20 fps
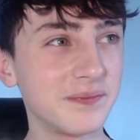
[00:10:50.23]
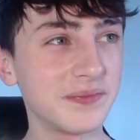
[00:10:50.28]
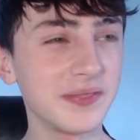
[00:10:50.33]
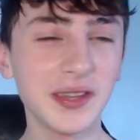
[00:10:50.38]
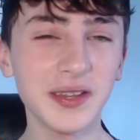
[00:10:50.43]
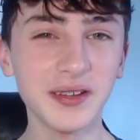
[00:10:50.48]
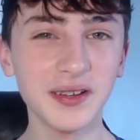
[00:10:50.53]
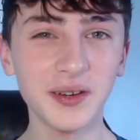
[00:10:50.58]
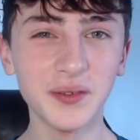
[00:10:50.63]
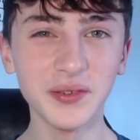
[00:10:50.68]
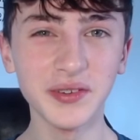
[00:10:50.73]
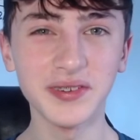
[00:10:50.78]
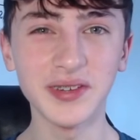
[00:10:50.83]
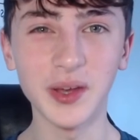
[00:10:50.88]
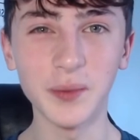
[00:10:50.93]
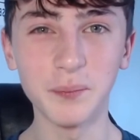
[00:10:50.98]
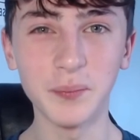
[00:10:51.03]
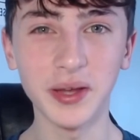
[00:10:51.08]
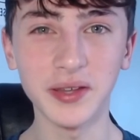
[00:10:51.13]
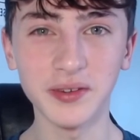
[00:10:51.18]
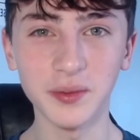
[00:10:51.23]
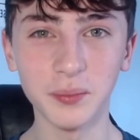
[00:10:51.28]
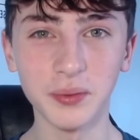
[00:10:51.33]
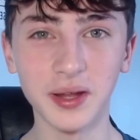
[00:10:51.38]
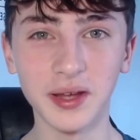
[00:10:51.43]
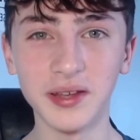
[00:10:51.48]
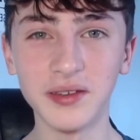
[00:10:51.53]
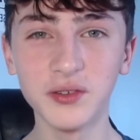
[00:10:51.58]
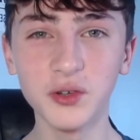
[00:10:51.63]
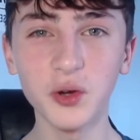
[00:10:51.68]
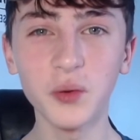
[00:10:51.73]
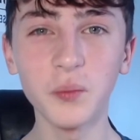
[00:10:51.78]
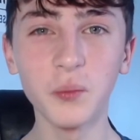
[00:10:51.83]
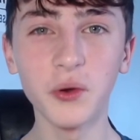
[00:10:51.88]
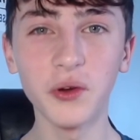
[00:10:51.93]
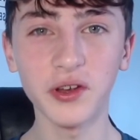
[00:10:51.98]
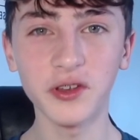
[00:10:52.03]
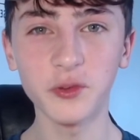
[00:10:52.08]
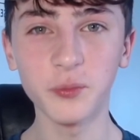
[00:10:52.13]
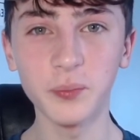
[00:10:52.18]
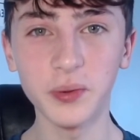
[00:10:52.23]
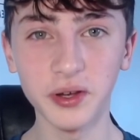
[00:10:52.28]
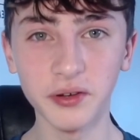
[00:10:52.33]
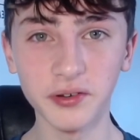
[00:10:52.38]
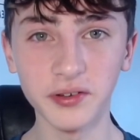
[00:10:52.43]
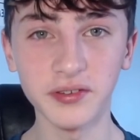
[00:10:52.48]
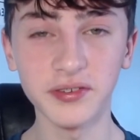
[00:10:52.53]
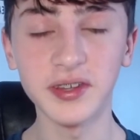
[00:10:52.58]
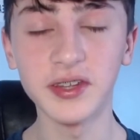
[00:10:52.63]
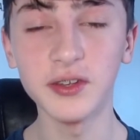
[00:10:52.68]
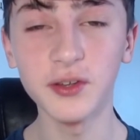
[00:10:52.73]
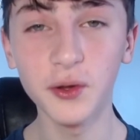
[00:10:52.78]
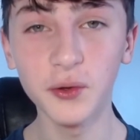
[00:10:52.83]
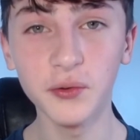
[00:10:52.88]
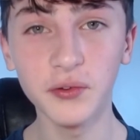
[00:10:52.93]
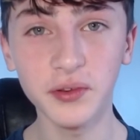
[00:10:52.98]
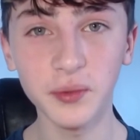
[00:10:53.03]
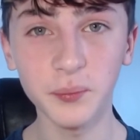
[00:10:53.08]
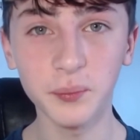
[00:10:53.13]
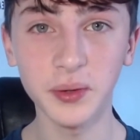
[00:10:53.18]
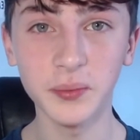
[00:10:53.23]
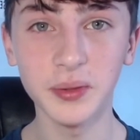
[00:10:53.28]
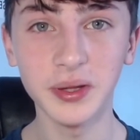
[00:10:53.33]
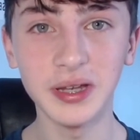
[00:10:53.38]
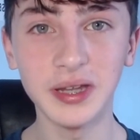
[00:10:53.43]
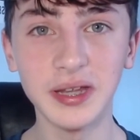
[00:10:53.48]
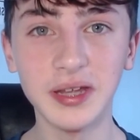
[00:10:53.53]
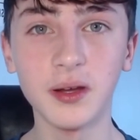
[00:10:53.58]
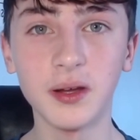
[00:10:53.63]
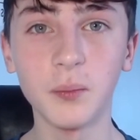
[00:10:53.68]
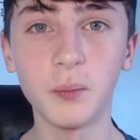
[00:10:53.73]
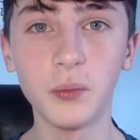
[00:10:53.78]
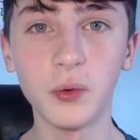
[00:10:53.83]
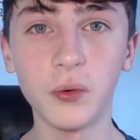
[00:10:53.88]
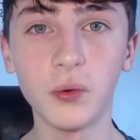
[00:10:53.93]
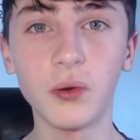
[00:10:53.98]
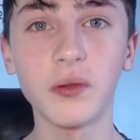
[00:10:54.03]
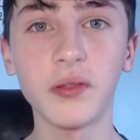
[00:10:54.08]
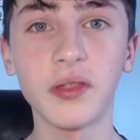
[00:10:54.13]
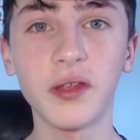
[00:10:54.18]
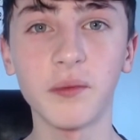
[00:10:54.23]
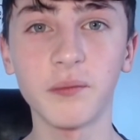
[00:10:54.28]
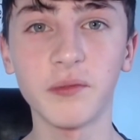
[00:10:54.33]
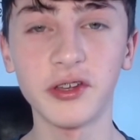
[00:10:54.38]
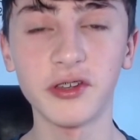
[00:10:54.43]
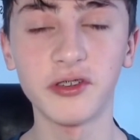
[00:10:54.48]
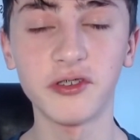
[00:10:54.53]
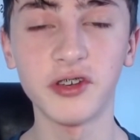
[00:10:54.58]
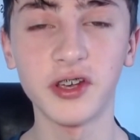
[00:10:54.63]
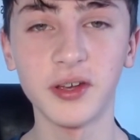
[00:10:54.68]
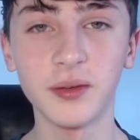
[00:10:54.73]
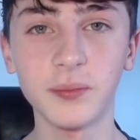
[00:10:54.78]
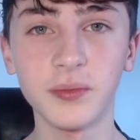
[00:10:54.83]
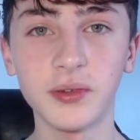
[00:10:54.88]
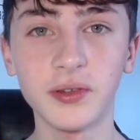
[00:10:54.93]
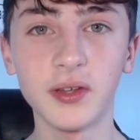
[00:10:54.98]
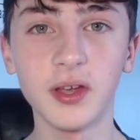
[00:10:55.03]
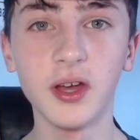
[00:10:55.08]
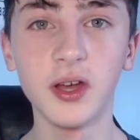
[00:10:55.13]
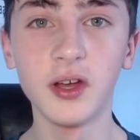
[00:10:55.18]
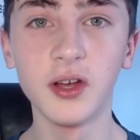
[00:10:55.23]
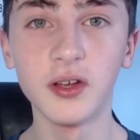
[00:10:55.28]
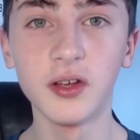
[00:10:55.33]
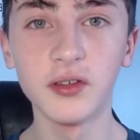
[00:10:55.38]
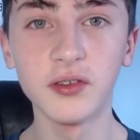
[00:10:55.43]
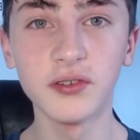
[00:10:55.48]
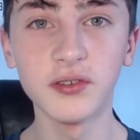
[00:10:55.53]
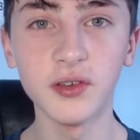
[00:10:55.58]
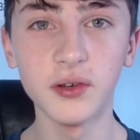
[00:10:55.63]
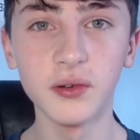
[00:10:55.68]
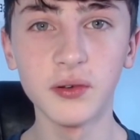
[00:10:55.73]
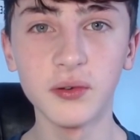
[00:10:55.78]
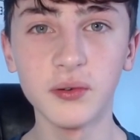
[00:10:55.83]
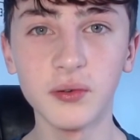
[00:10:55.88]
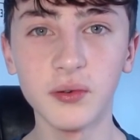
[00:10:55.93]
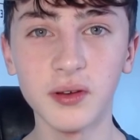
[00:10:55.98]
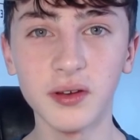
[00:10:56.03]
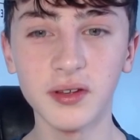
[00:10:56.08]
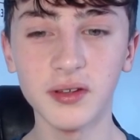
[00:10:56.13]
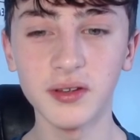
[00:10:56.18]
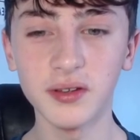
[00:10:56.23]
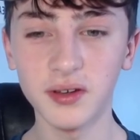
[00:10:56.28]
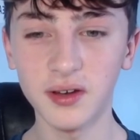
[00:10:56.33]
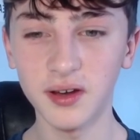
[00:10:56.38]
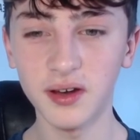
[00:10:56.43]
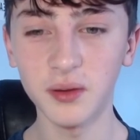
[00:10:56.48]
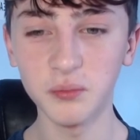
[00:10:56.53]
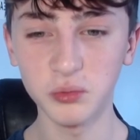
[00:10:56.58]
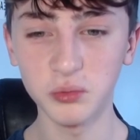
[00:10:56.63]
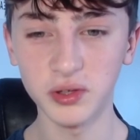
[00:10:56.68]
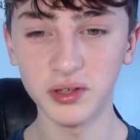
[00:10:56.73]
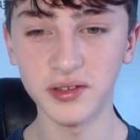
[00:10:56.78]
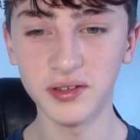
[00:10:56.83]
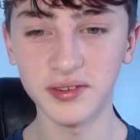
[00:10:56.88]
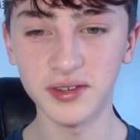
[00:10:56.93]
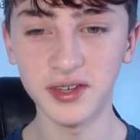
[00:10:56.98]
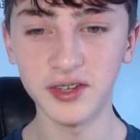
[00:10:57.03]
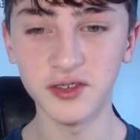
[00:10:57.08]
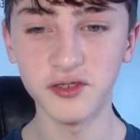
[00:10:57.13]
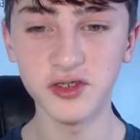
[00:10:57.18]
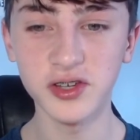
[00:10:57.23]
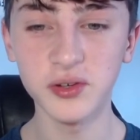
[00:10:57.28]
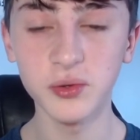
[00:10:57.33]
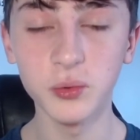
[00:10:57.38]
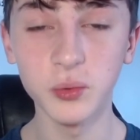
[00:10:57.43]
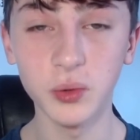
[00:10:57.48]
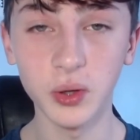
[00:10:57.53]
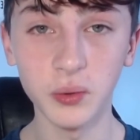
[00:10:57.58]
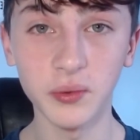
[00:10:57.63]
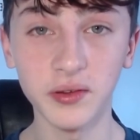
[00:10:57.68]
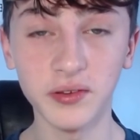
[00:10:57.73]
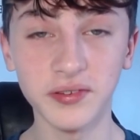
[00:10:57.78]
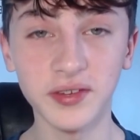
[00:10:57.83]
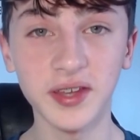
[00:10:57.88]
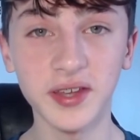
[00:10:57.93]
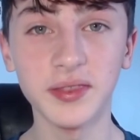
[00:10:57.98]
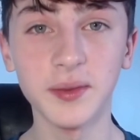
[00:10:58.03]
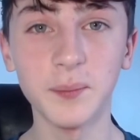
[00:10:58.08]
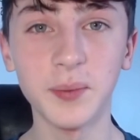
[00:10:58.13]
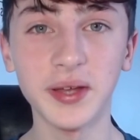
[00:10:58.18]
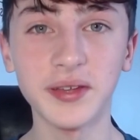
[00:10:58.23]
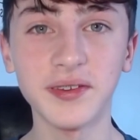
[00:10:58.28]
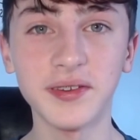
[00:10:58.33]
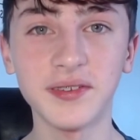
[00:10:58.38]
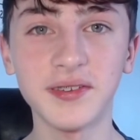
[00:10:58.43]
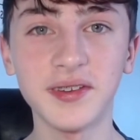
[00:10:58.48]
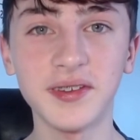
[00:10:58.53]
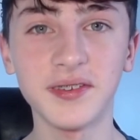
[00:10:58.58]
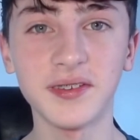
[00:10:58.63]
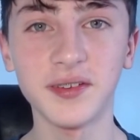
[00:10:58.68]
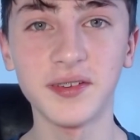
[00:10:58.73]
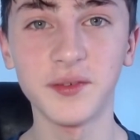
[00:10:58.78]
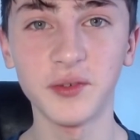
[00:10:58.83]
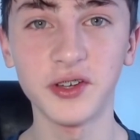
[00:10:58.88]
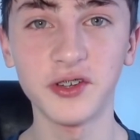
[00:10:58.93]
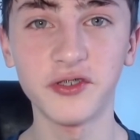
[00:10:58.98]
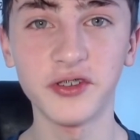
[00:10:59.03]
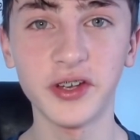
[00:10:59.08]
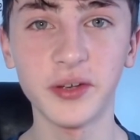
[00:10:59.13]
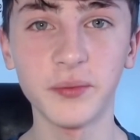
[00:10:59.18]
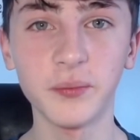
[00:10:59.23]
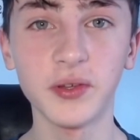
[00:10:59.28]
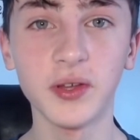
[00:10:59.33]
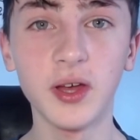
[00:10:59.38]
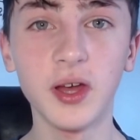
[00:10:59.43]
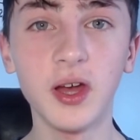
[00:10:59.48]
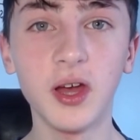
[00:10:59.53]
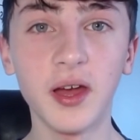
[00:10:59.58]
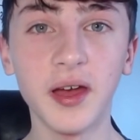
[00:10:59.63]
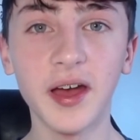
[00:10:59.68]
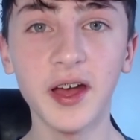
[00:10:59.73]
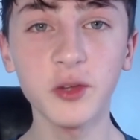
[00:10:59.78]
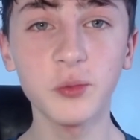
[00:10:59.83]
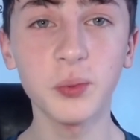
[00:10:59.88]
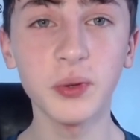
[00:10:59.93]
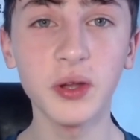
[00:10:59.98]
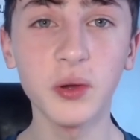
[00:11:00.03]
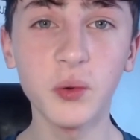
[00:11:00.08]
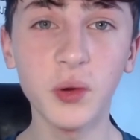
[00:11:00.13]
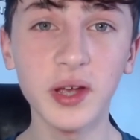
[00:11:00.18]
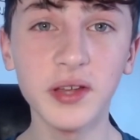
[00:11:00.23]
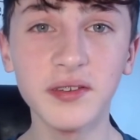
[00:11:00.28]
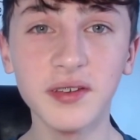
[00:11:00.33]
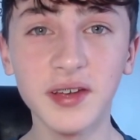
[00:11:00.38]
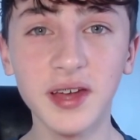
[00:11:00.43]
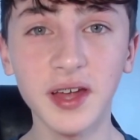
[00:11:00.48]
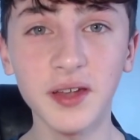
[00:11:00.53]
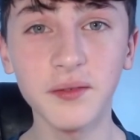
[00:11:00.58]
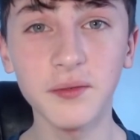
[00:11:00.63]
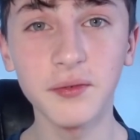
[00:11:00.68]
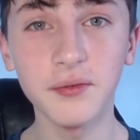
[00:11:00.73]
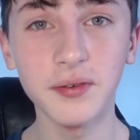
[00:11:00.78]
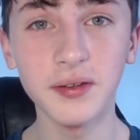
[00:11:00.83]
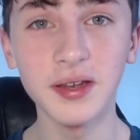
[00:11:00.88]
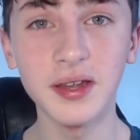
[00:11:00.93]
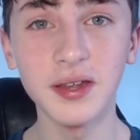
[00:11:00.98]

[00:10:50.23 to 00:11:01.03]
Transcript: wouldn't say a better player. He's got more experience. He knows the Premier League more than Reece James. So I'm going to say Chilwell has had the better season than Reece James. Azpilicueta can fill in